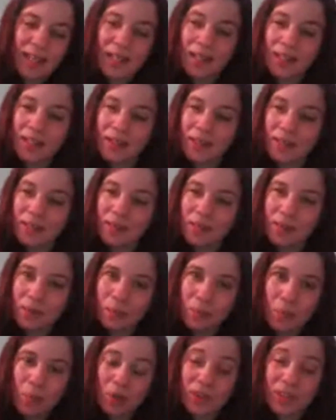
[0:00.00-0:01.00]
think
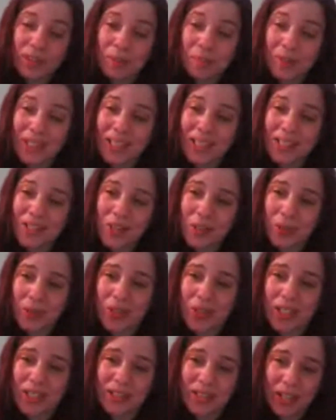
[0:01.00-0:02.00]
multimedia is a
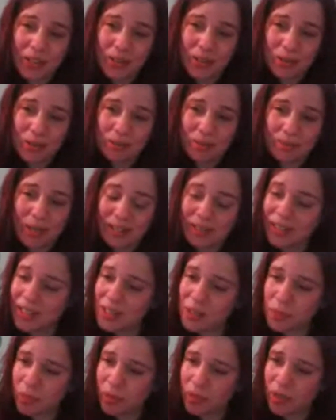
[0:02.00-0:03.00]
great title, at
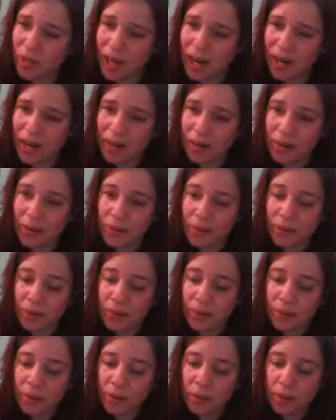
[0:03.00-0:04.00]
least for now.